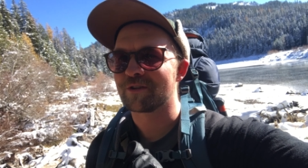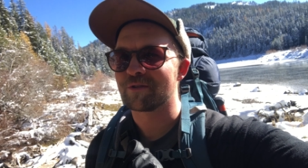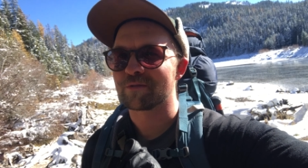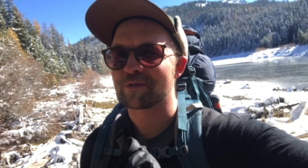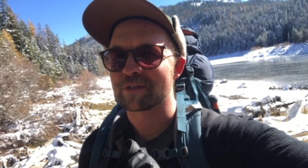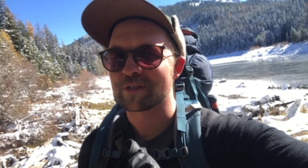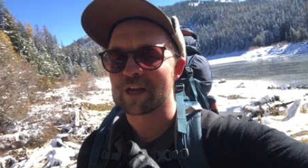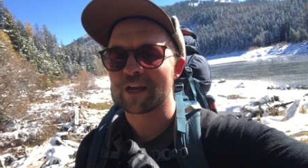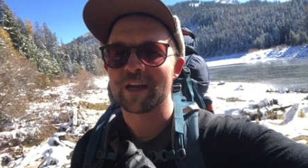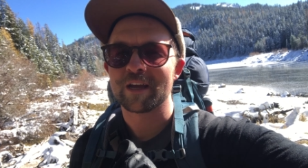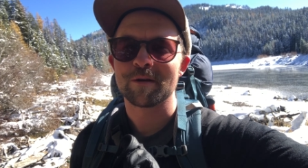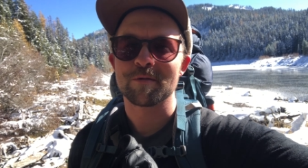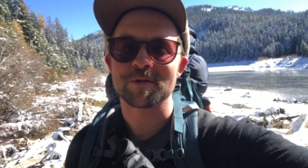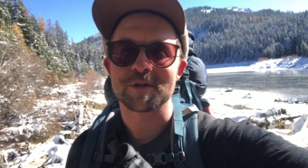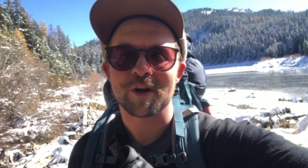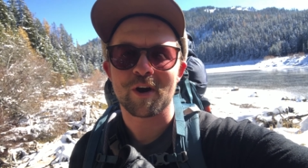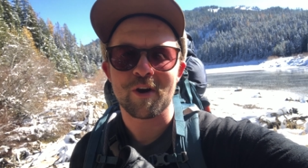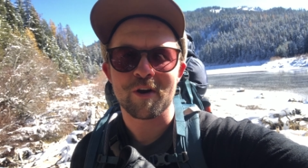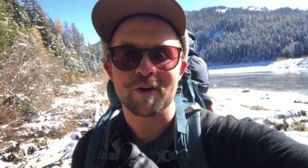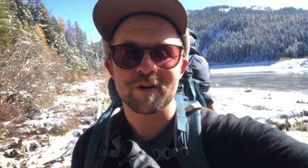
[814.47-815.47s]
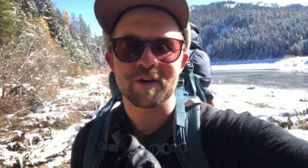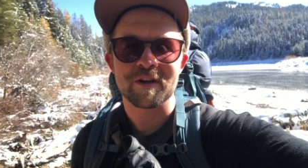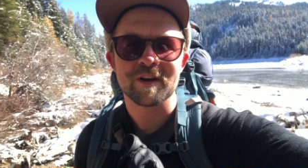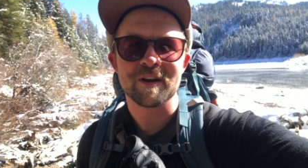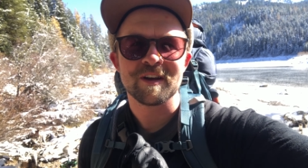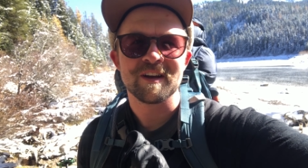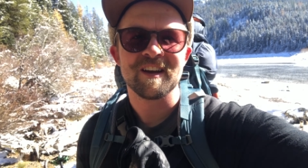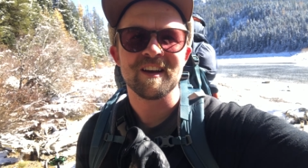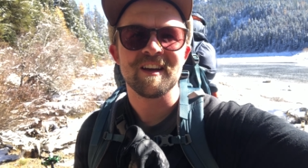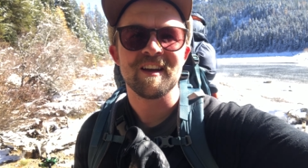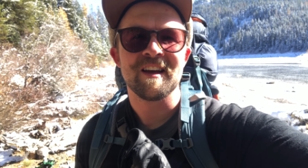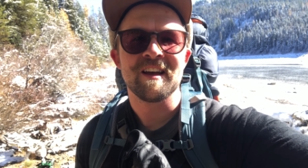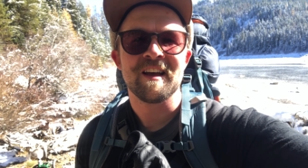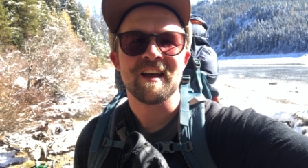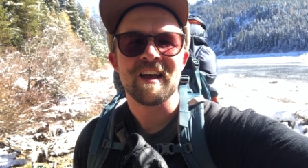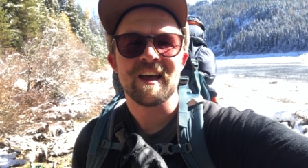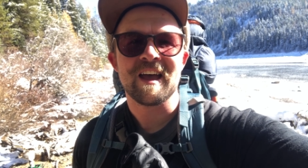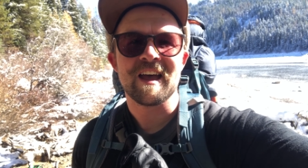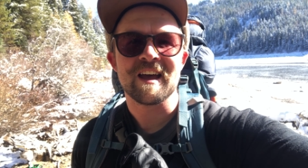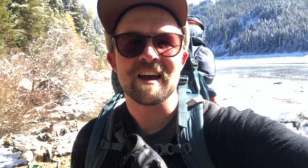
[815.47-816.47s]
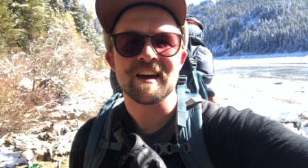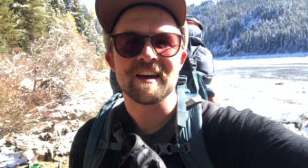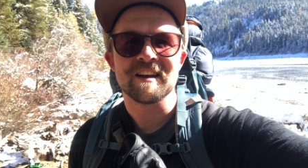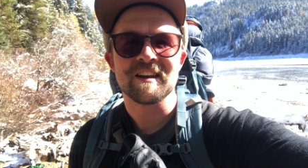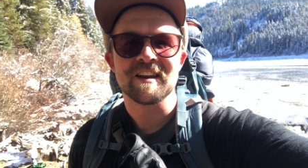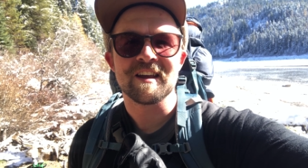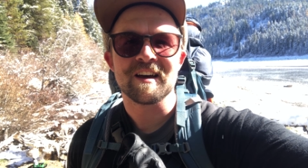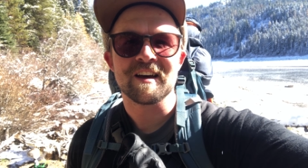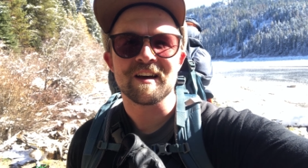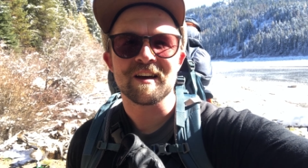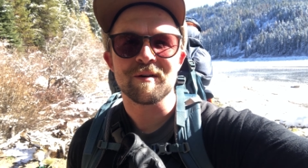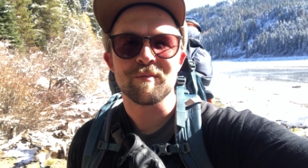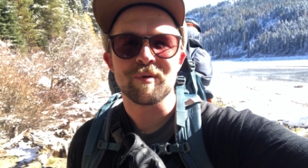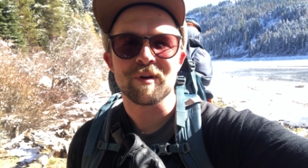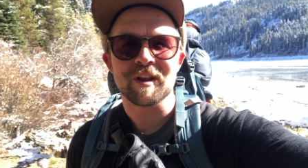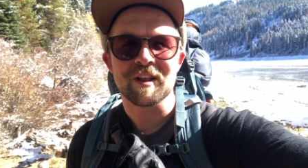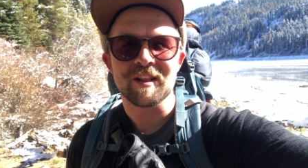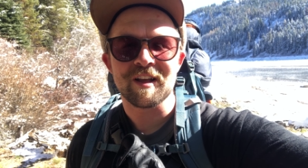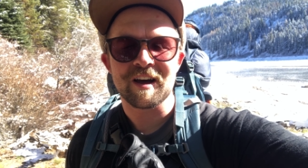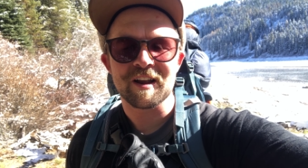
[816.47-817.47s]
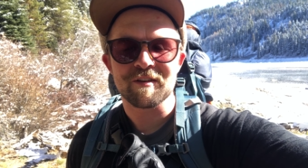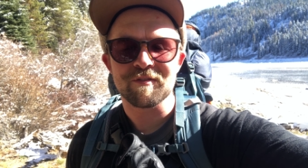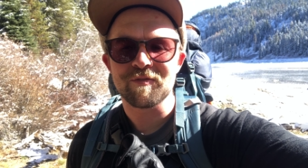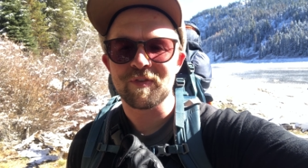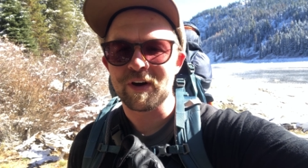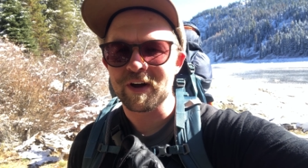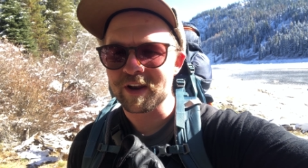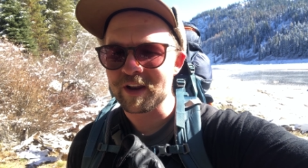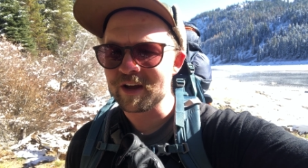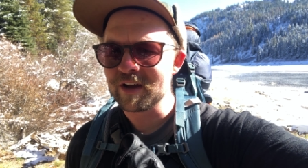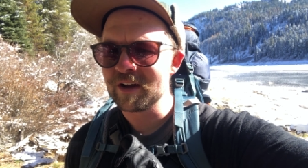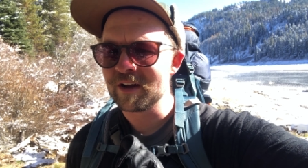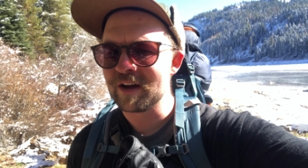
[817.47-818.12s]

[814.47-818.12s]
It was it was hard, and uh, but a lot of fun.